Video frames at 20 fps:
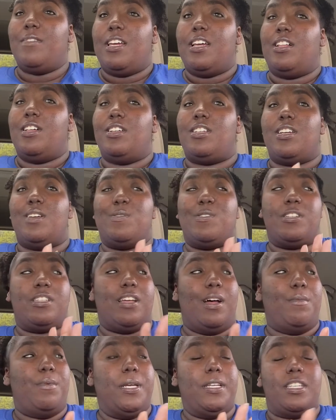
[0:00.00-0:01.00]
dealerships or
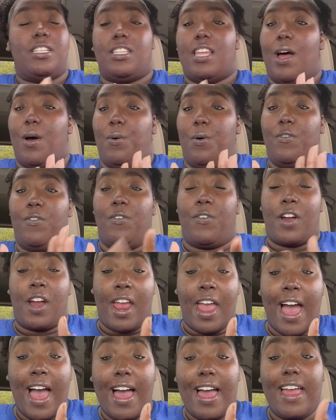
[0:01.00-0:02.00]
some places that will
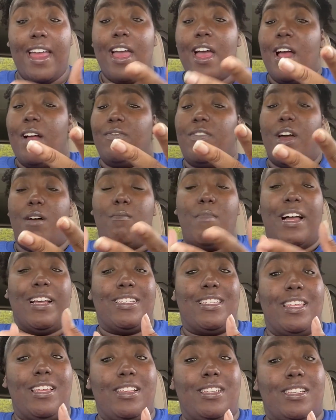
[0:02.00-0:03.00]
forget, they'll mess
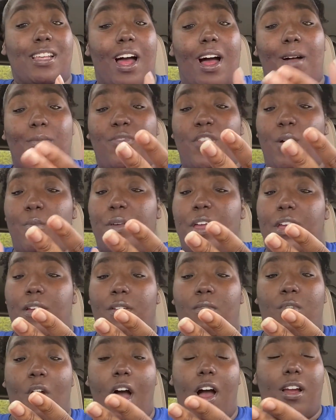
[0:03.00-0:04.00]
things up, there'll be
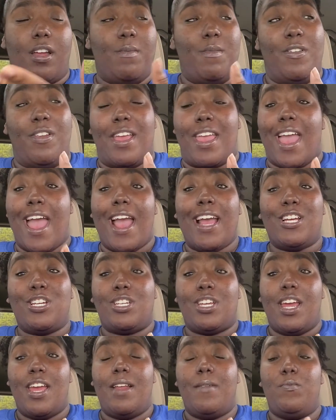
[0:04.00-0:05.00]
wrong
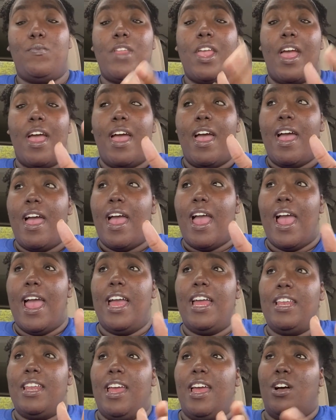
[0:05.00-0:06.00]
communication,
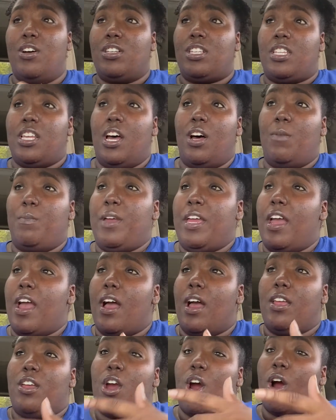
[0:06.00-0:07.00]
and it'll still be
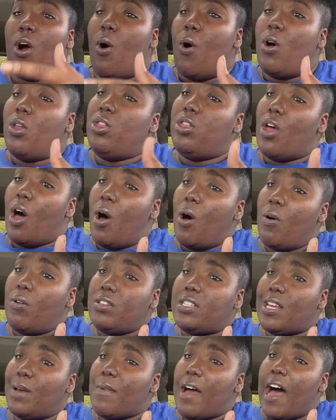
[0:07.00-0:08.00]
your old
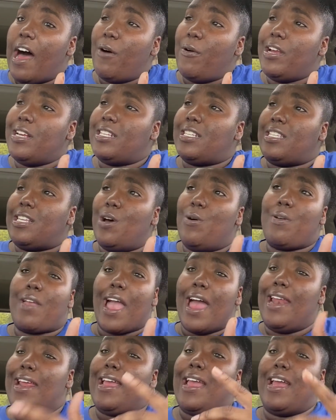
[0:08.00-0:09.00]
loan somehow is still
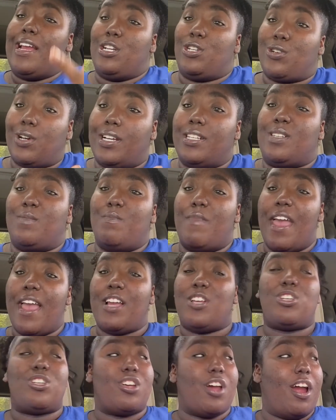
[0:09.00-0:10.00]
getting interest.
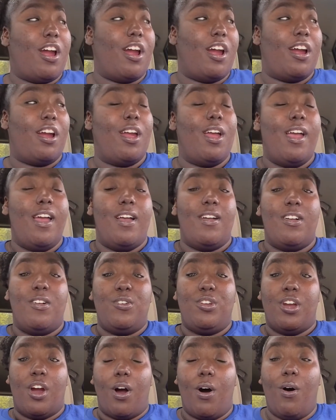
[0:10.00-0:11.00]
Make sure
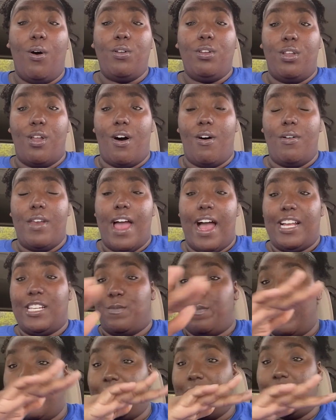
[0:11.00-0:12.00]
your old loan has
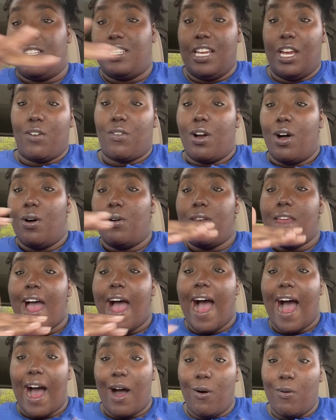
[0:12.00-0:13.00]
been zeroed
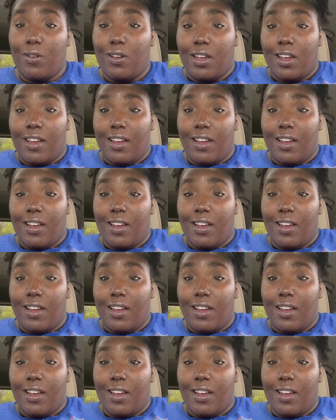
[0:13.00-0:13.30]
out,